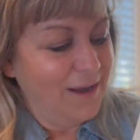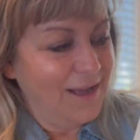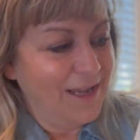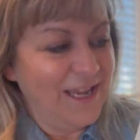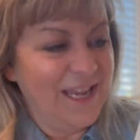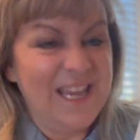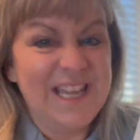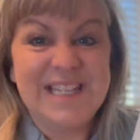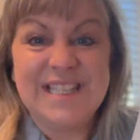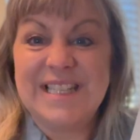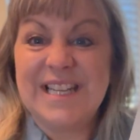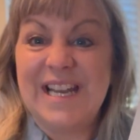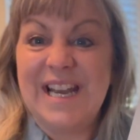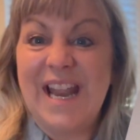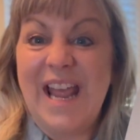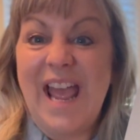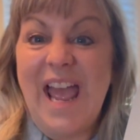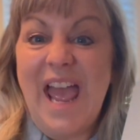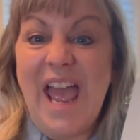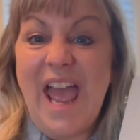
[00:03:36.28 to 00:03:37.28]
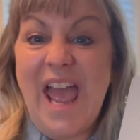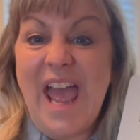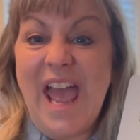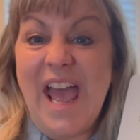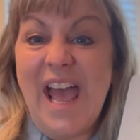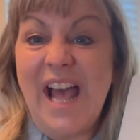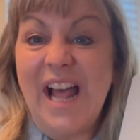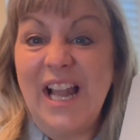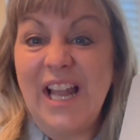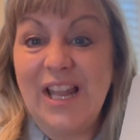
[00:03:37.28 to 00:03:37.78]
it's an
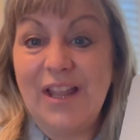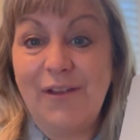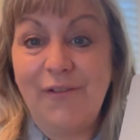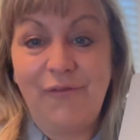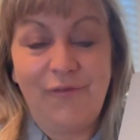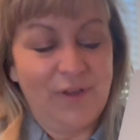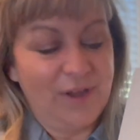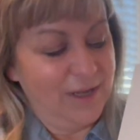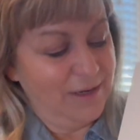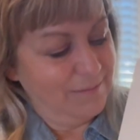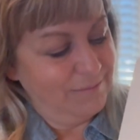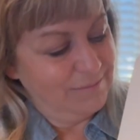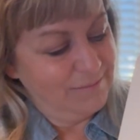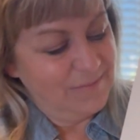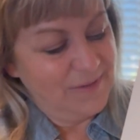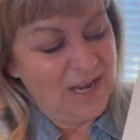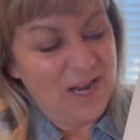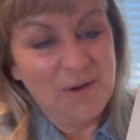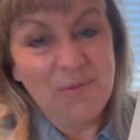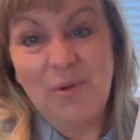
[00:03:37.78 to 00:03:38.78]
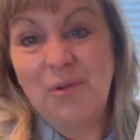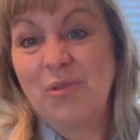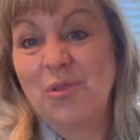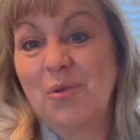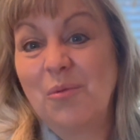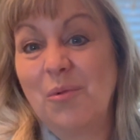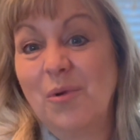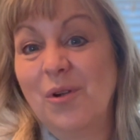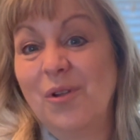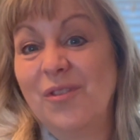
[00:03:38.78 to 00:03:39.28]
elephant. I wrote the
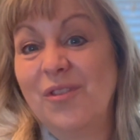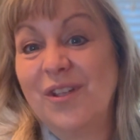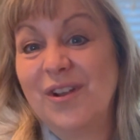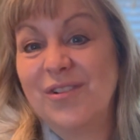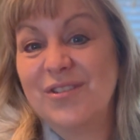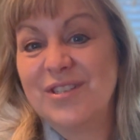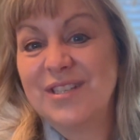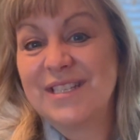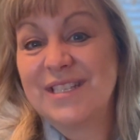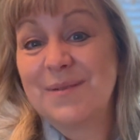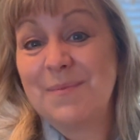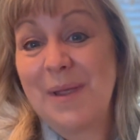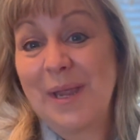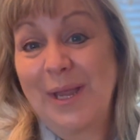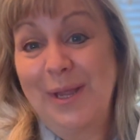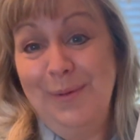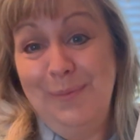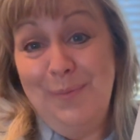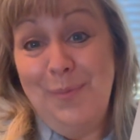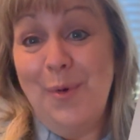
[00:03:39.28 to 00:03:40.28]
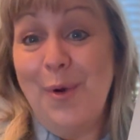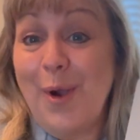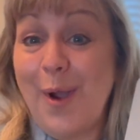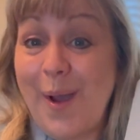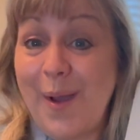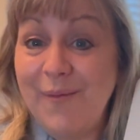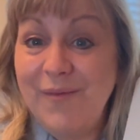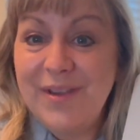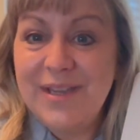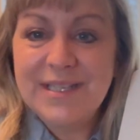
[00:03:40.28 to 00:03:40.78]
word there just to make it more
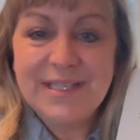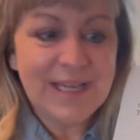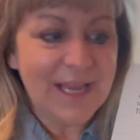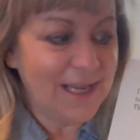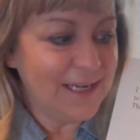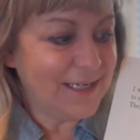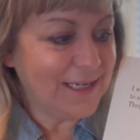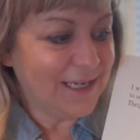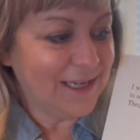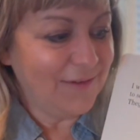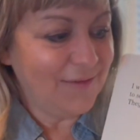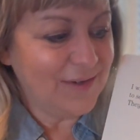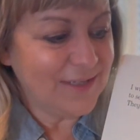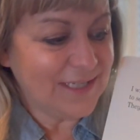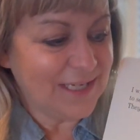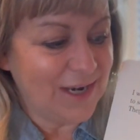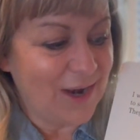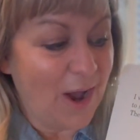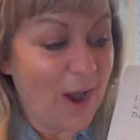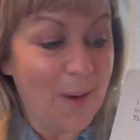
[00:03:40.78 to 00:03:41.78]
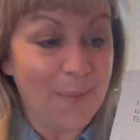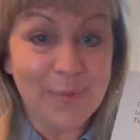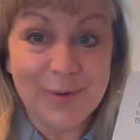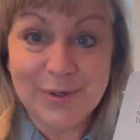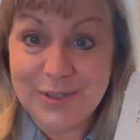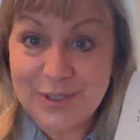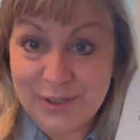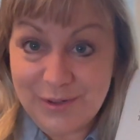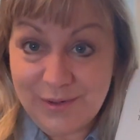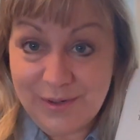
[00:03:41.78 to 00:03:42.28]
obvious and to give us an
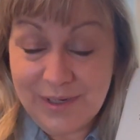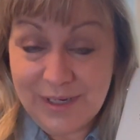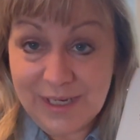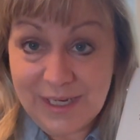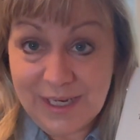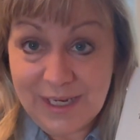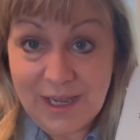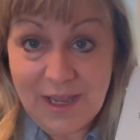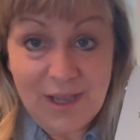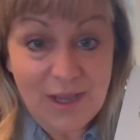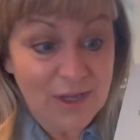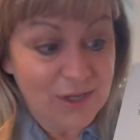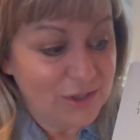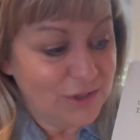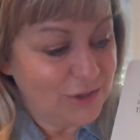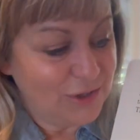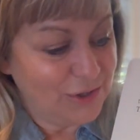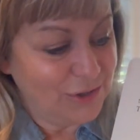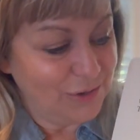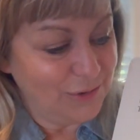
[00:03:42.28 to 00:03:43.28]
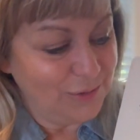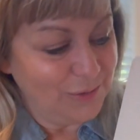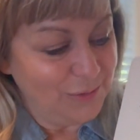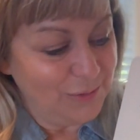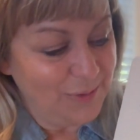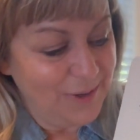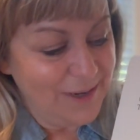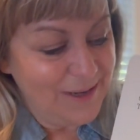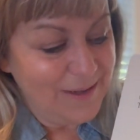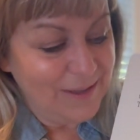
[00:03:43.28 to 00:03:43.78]
opportunity
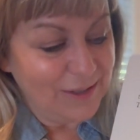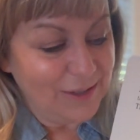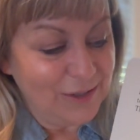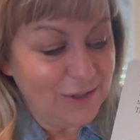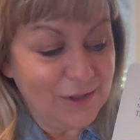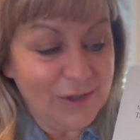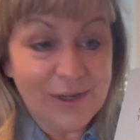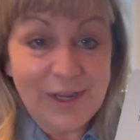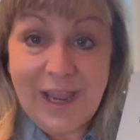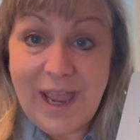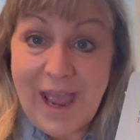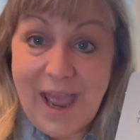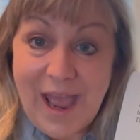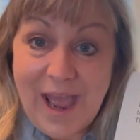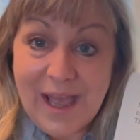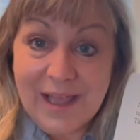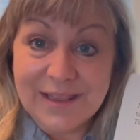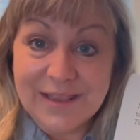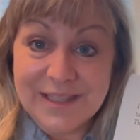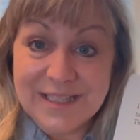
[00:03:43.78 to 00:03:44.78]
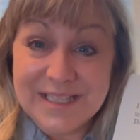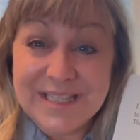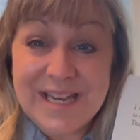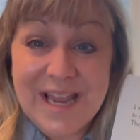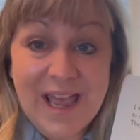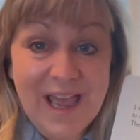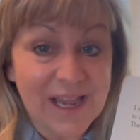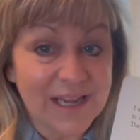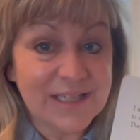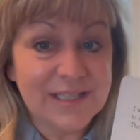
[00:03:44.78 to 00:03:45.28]
to look at the
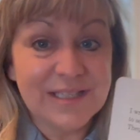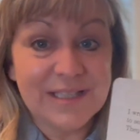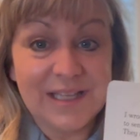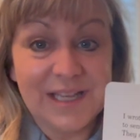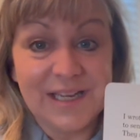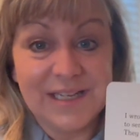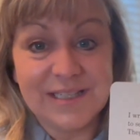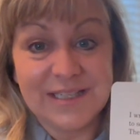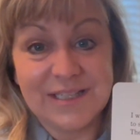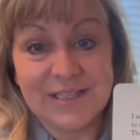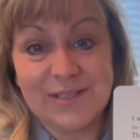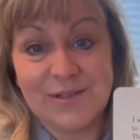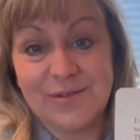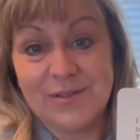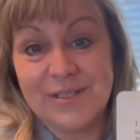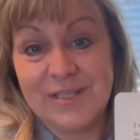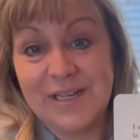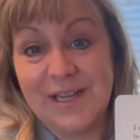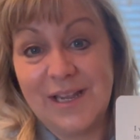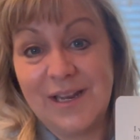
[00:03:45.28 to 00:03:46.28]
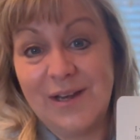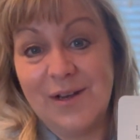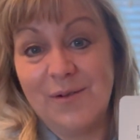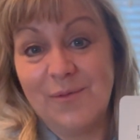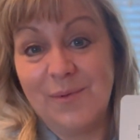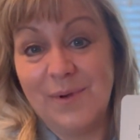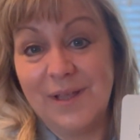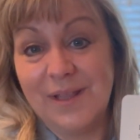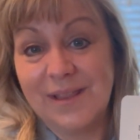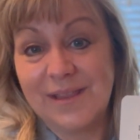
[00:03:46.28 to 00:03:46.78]
text that is associated
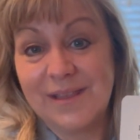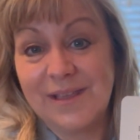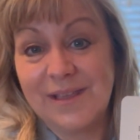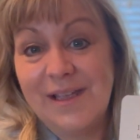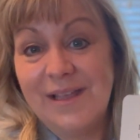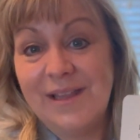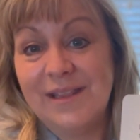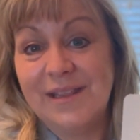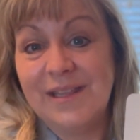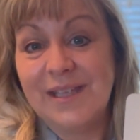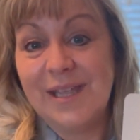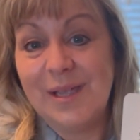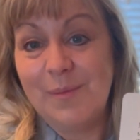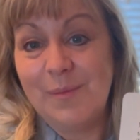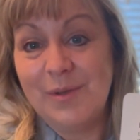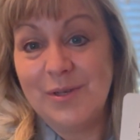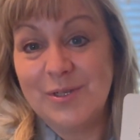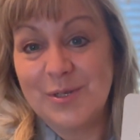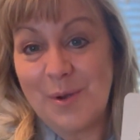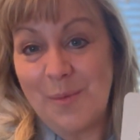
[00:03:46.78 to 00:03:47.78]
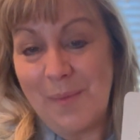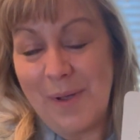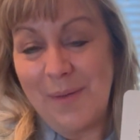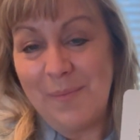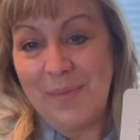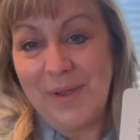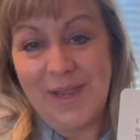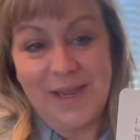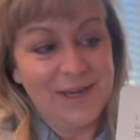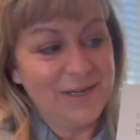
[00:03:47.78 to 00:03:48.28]
with the image on my
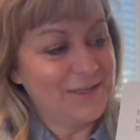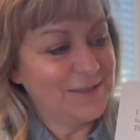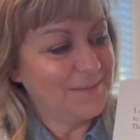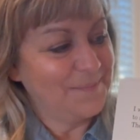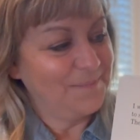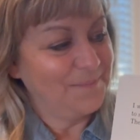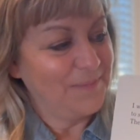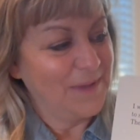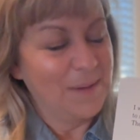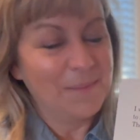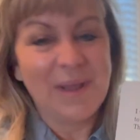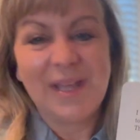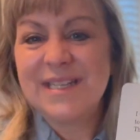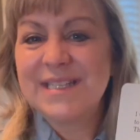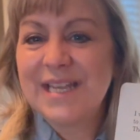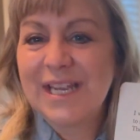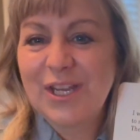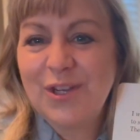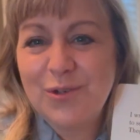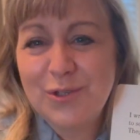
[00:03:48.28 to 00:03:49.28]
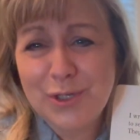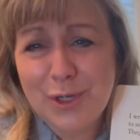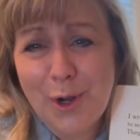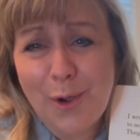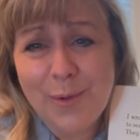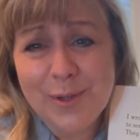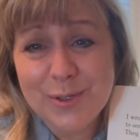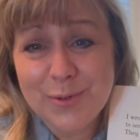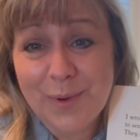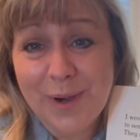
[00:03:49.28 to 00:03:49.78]
page. I'm not saying you should
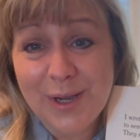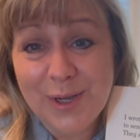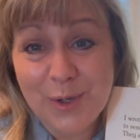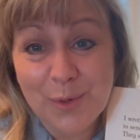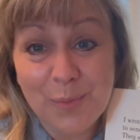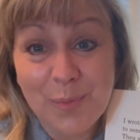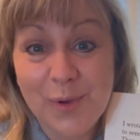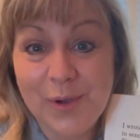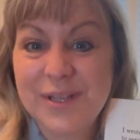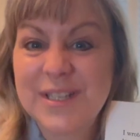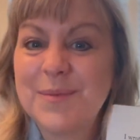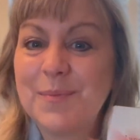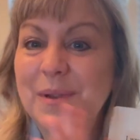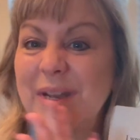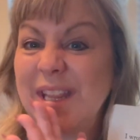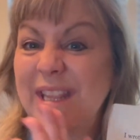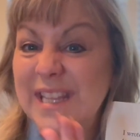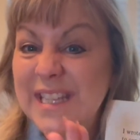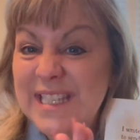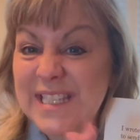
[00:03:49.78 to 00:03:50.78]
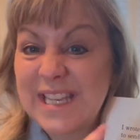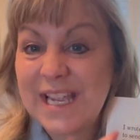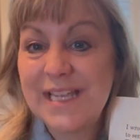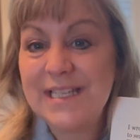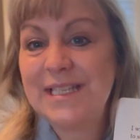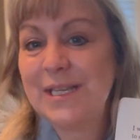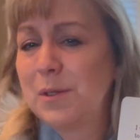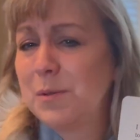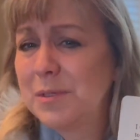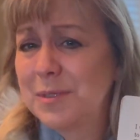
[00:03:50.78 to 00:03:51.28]
always write in your books, but in this case,
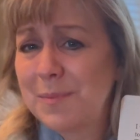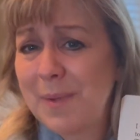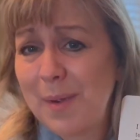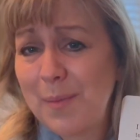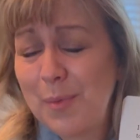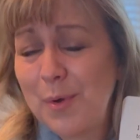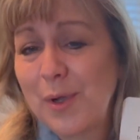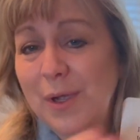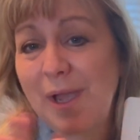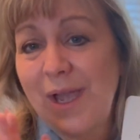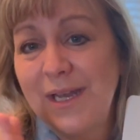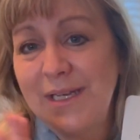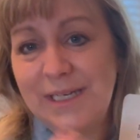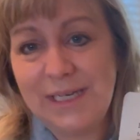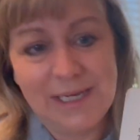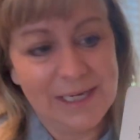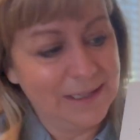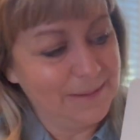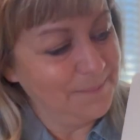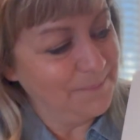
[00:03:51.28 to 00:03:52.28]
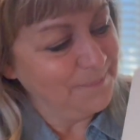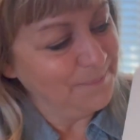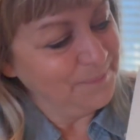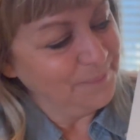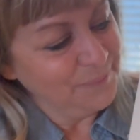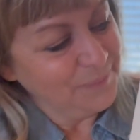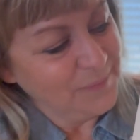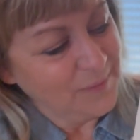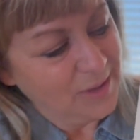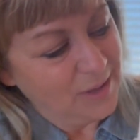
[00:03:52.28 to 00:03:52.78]
it was my book. I did it.
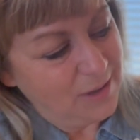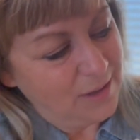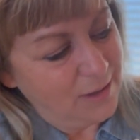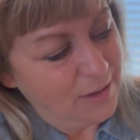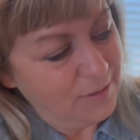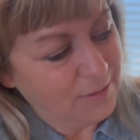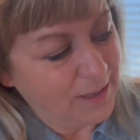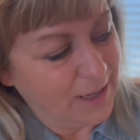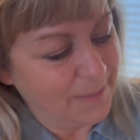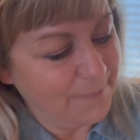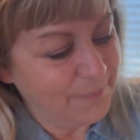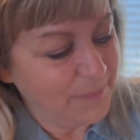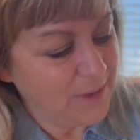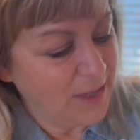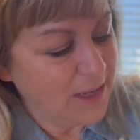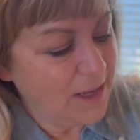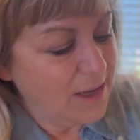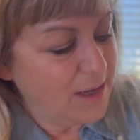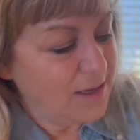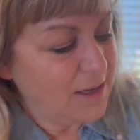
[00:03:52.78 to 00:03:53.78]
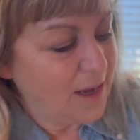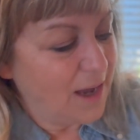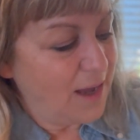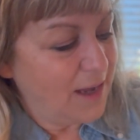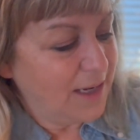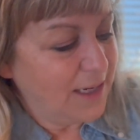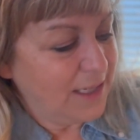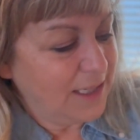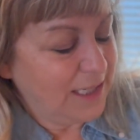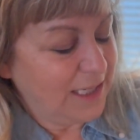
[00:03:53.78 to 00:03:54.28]
Okay.
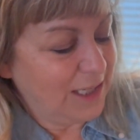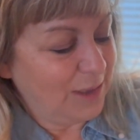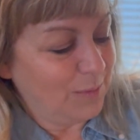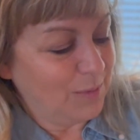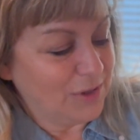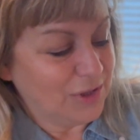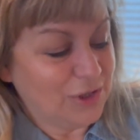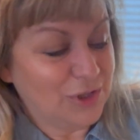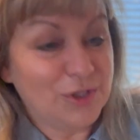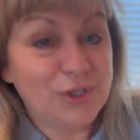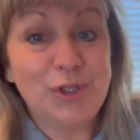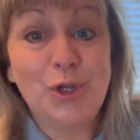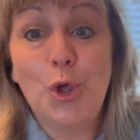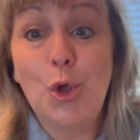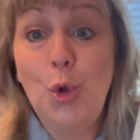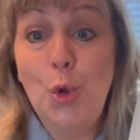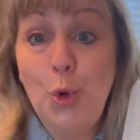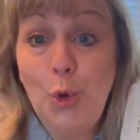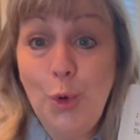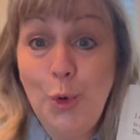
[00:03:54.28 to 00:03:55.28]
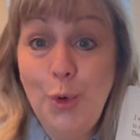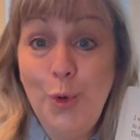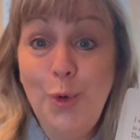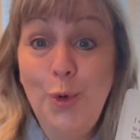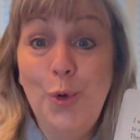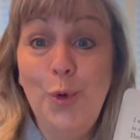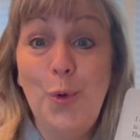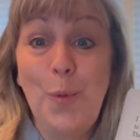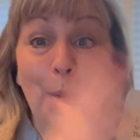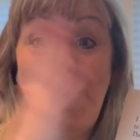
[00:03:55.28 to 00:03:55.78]
He was
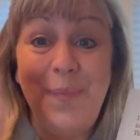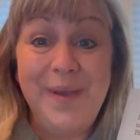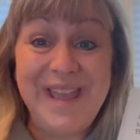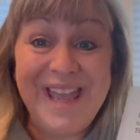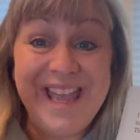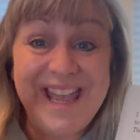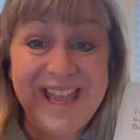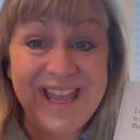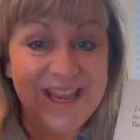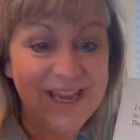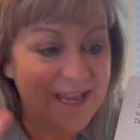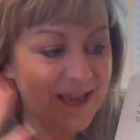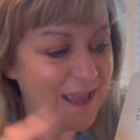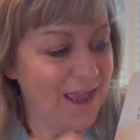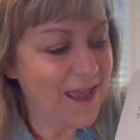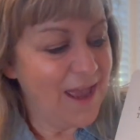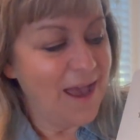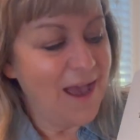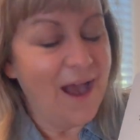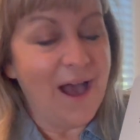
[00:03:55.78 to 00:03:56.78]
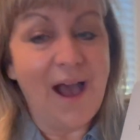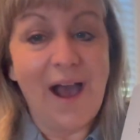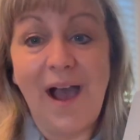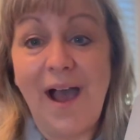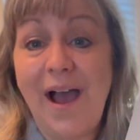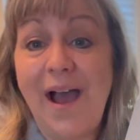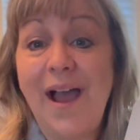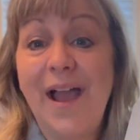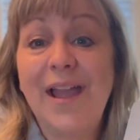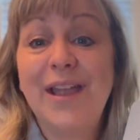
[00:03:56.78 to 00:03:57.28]
too big.
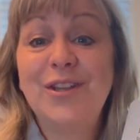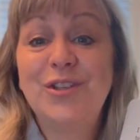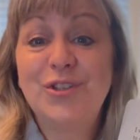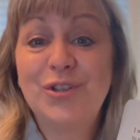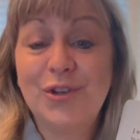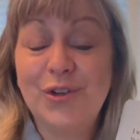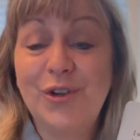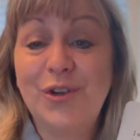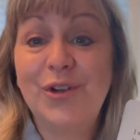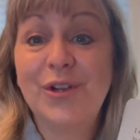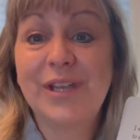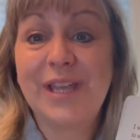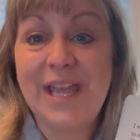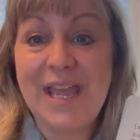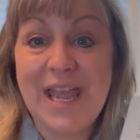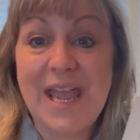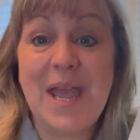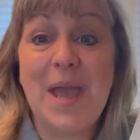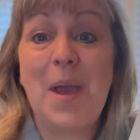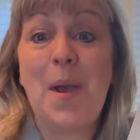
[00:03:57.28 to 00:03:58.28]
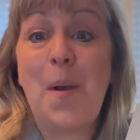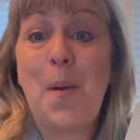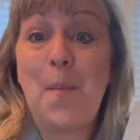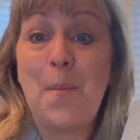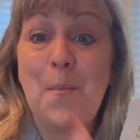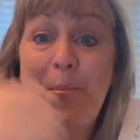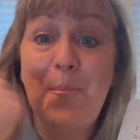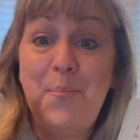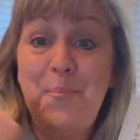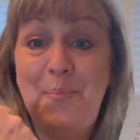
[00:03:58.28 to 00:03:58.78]
I took
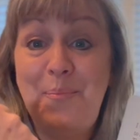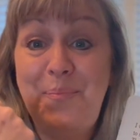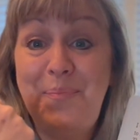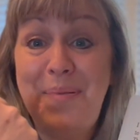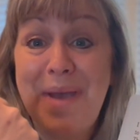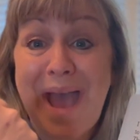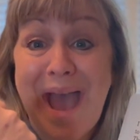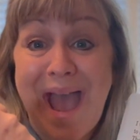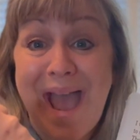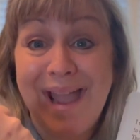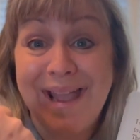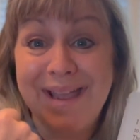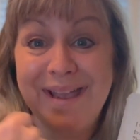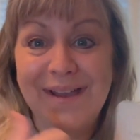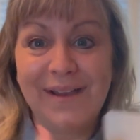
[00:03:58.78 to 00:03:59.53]
him back.